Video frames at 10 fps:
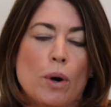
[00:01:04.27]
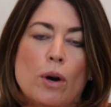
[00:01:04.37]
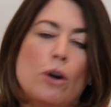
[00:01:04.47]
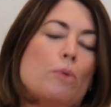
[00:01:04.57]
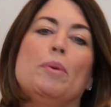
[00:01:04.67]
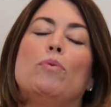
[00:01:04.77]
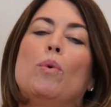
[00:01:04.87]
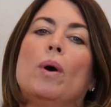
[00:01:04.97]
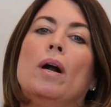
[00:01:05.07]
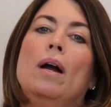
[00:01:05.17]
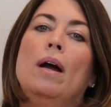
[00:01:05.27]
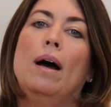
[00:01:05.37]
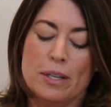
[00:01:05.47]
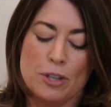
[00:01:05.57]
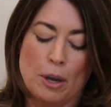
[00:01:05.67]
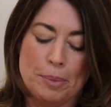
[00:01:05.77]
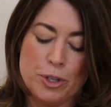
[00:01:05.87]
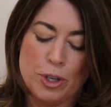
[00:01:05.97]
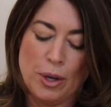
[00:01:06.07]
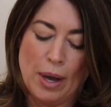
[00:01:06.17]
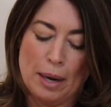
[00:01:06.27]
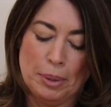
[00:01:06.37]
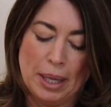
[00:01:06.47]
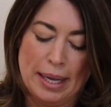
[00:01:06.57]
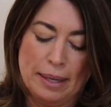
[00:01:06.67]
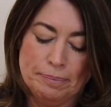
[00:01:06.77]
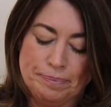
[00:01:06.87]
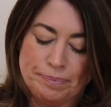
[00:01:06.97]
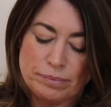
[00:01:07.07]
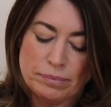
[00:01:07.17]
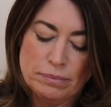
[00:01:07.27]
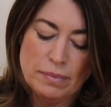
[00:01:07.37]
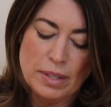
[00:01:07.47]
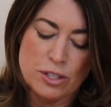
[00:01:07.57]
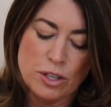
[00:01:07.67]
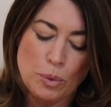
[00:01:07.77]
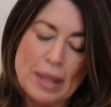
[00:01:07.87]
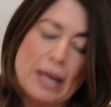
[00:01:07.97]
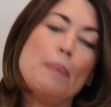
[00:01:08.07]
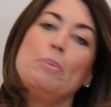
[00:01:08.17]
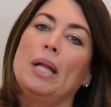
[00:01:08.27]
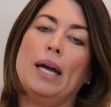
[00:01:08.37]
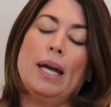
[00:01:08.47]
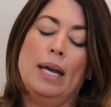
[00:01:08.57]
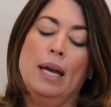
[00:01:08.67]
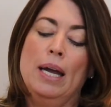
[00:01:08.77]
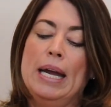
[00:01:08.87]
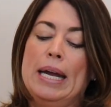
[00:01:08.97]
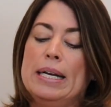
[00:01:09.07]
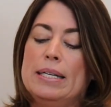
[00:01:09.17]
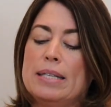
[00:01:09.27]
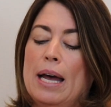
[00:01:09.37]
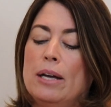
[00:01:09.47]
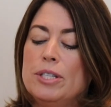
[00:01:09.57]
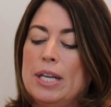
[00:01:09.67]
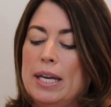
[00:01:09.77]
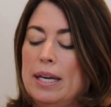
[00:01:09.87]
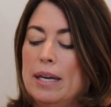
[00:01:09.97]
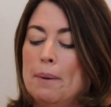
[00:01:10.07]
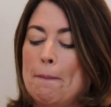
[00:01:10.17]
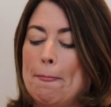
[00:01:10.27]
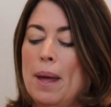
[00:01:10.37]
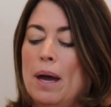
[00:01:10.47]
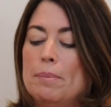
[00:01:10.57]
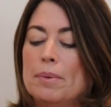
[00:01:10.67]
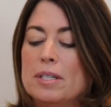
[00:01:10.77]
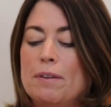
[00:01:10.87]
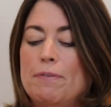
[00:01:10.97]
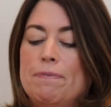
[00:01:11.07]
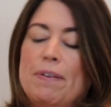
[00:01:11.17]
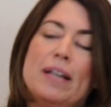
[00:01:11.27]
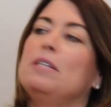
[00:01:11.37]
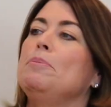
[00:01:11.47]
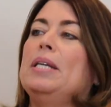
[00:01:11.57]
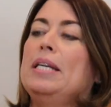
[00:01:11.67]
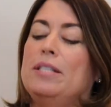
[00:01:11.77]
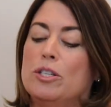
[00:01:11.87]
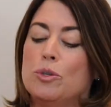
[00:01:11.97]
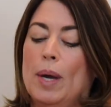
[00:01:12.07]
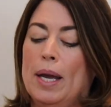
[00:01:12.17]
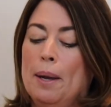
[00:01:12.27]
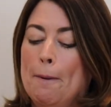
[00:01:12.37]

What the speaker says: or heard before. So I'm going to show you how to play it. So the way that I play is I'll take, because I find it to be the easiest way,